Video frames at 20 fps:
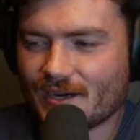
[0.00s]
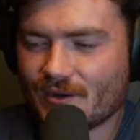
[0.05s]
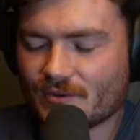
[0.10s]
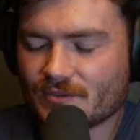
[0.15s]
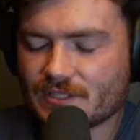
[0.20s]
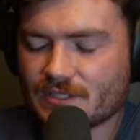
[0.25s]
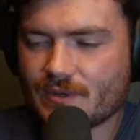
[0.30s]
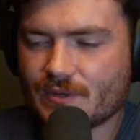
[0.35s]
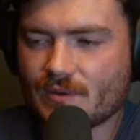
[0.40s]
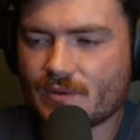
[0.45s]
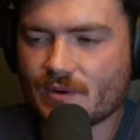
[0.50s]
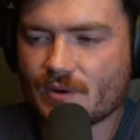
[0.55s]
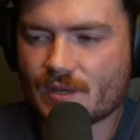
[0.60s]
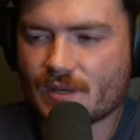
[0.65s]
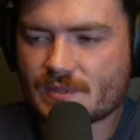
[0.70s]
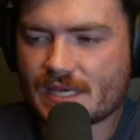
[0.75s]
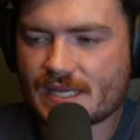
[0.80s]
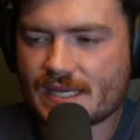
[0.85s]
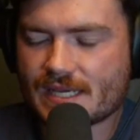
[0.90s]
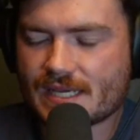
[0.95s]
So we woke
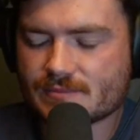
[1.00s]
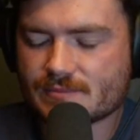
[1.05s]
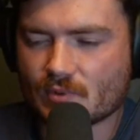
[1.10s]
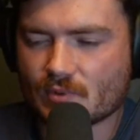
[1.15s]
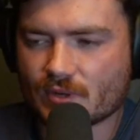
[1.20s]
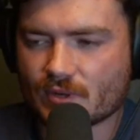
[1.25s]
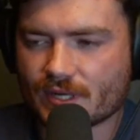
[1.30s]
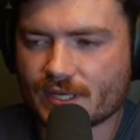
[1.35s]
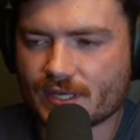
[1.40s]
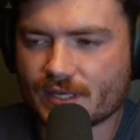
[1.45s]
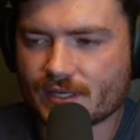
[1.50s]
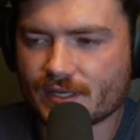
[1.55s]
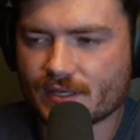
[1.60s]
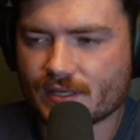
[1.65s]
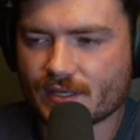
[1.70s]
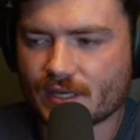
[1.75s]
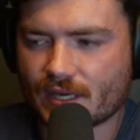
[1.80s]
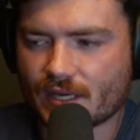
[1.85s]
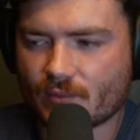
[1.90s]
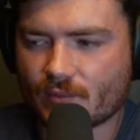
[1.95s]
up that next morning.
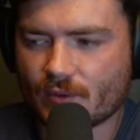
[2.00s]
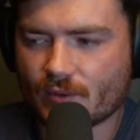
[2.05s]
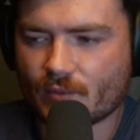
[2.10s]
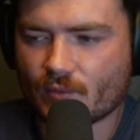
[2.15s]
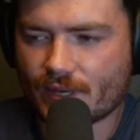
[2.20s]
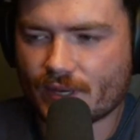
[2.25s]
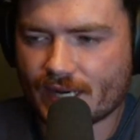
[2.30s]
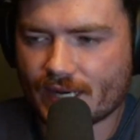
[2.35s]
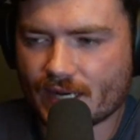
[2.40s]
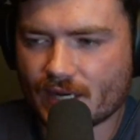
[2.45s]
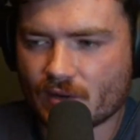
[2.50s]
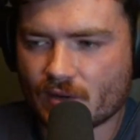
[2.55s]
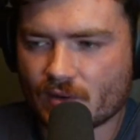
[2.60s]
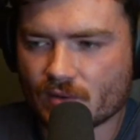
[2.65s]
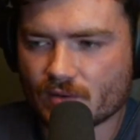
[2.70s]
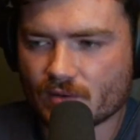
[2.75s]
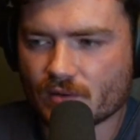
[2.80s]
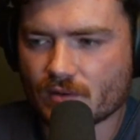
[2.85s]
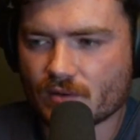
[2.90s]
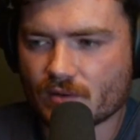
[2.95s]
We went
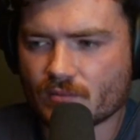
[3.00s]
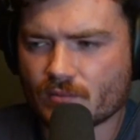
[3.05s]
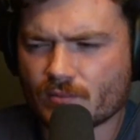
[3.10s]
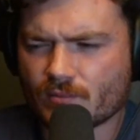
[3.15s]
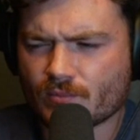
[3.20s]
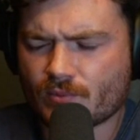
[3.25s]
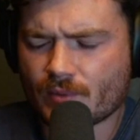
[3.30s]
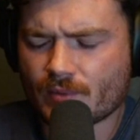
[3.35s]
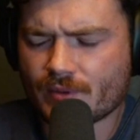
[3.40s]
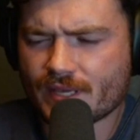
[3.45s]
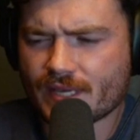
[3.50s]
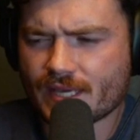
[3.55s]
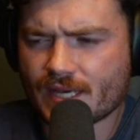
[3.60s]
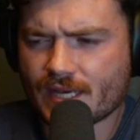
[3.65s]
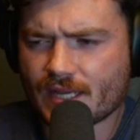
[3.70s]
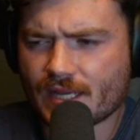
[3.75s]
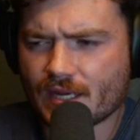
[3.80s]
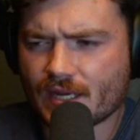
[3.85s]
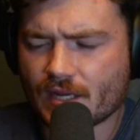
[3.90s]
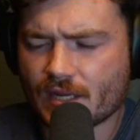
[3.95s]
out. Probably
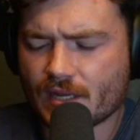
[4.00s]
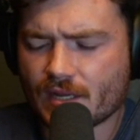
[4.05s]
got.